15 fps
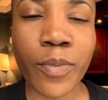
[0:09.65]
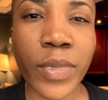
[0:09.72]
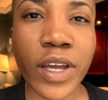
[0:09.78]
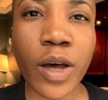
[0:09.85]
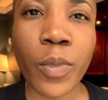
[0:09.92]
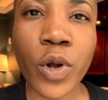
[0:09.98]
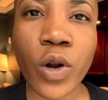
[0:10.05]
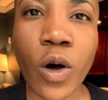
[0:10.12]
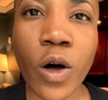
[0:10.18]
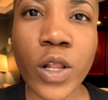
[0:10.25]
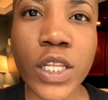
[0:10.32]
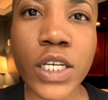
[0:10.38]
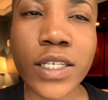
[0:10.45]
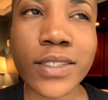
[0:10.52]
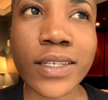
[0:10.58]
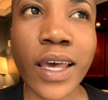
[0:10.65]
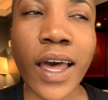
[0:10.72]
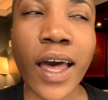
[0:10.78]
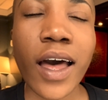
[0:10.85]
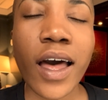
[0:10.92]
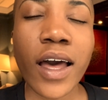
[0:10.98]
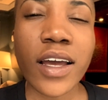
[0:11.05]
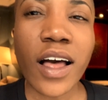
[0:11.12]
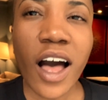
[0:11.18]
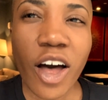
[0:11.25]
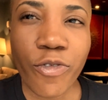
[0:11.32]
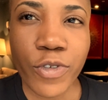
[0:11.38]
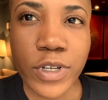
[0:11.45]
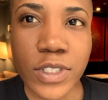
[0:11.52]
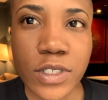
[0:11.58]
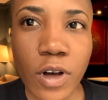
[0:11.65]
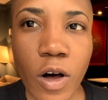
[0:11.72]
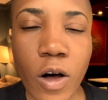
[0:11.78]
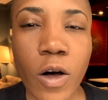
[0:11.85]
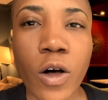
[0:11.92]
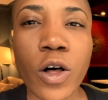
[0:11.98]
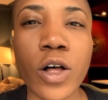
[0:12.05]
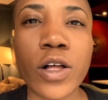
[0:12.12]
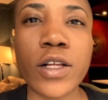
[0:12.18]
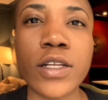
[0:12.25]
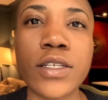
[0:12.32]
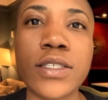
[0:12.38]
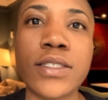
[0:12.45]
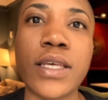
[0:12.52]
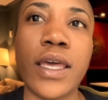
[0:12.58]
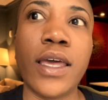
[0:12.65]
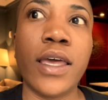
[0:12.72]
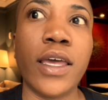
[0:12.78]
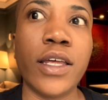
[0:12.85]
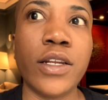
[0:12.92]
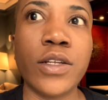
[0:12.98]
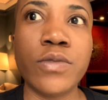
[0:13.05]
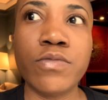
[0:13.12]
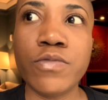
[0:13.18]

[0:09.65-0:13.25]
Like I'm on all these conference calls and